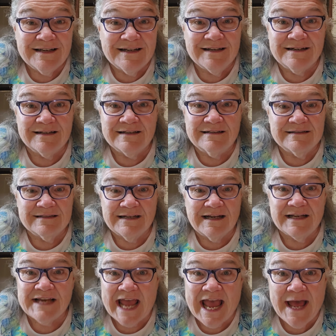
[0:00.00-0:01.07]

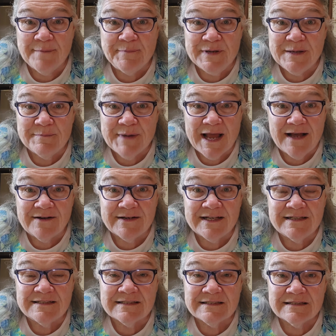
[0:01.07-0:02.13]
unhappy about
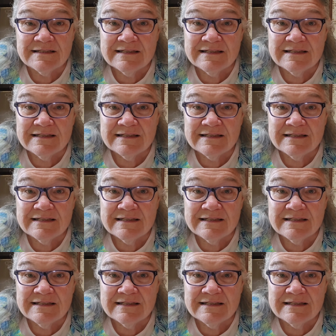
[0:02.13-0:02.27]
it.